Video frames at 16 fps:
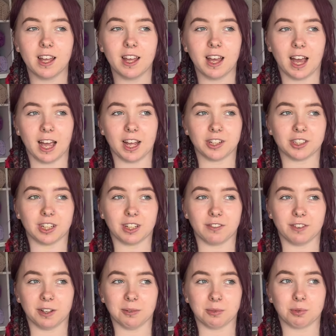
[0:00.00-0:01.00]
I actually
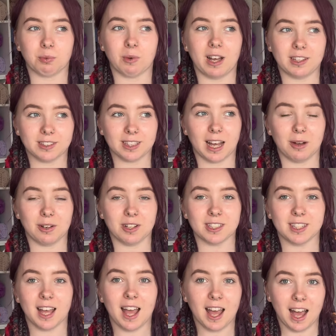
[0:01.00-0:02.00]
filmed whilst I
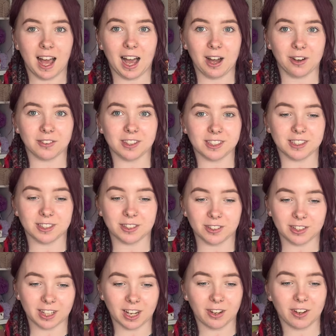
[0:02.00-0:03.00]
was out of the
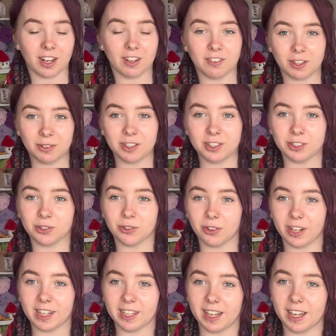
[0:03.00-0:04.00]
studio. If you
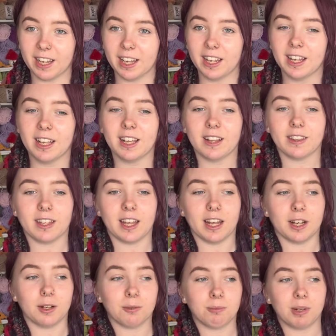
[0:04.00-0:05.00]
enjoyed it,
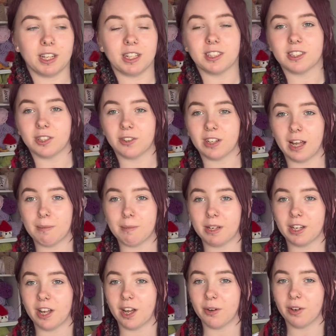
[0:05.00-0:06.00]
then please do let me
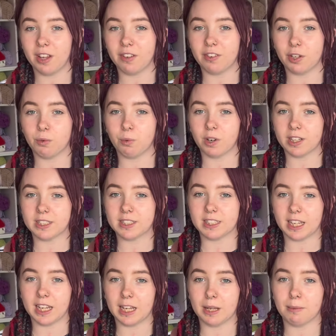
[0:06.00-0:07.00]
know if you want to
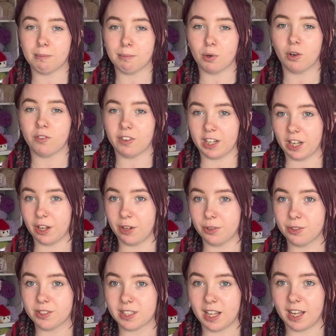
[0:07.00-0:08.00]
see more
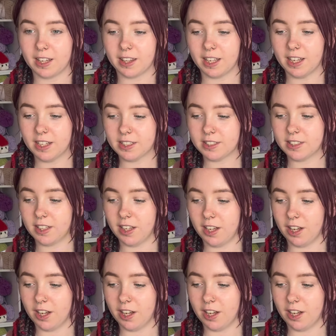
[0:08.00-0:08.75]
videos like this,